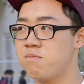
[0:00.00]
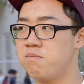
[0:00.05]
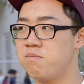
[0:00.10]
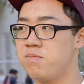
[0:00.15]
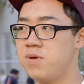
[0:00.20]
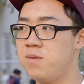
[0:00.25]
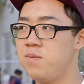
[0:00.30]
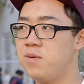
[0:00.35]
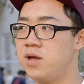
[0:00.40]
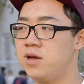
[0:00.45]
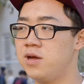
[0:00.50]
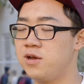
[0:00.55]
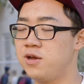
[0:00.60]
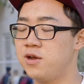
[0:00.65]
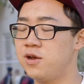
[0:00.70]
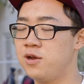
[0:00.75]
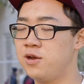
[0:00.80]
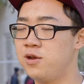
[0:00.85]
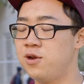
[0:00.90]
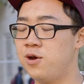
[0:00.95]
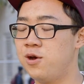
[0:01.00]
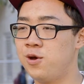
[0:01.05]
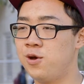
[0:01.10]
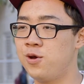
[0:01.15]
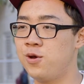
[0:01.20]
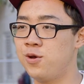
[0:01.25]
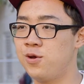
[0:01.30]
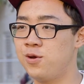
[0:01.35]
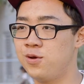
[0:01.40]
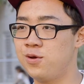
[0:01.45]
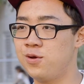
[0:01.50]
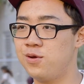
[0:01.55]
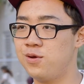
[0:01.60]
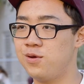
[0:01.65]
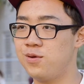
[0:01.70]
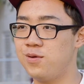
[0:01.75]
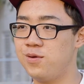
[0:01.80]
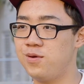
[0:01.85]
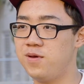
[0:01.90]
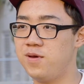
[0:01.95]
people are not going to know
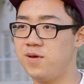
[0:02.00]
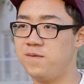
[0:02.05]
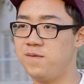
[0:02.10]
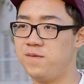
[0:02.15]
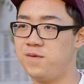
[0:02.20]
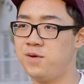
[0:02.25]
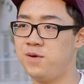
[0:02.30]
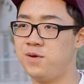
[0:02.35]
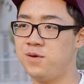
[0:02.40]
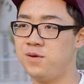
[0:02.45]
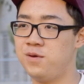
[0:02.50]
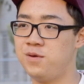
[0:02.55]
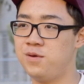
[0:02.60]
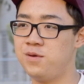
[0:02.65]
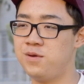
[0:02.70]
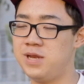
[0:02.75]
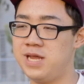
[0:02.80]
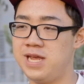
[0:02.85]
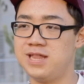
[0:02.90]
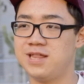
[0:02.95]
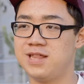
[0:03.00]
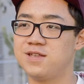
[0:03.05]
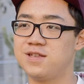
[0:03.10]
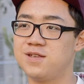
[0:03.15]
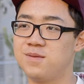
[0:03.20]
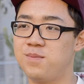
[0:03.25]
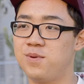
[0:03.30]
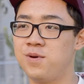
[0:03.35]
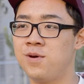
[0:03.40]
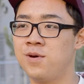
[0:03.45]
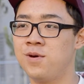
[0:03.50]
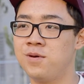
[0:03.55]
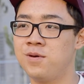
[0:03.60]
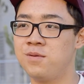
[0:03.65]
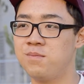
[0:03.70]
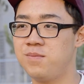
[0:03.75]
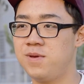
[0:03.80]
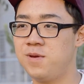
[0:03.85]
if you need the support.